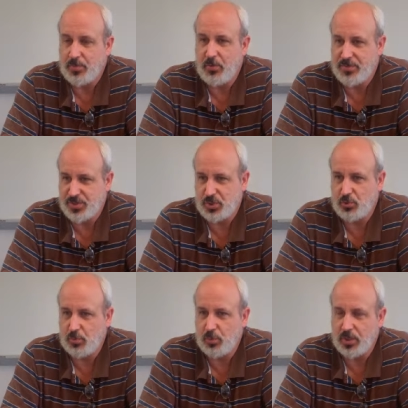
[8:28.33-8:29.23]
both the
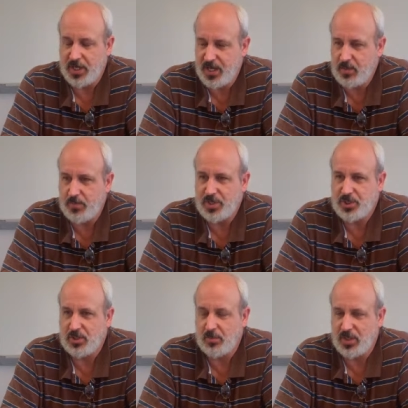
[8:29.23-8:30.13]
school board and
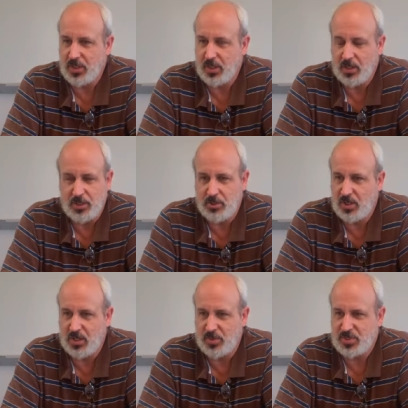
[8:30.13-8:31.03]
budget committee
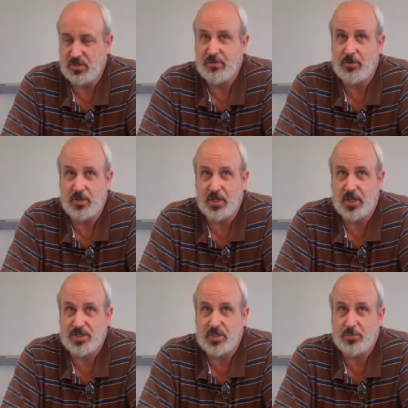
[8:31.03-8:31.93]
unanimously voted
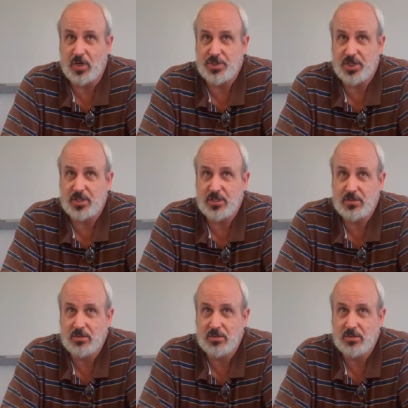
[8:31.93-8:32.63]
against the project,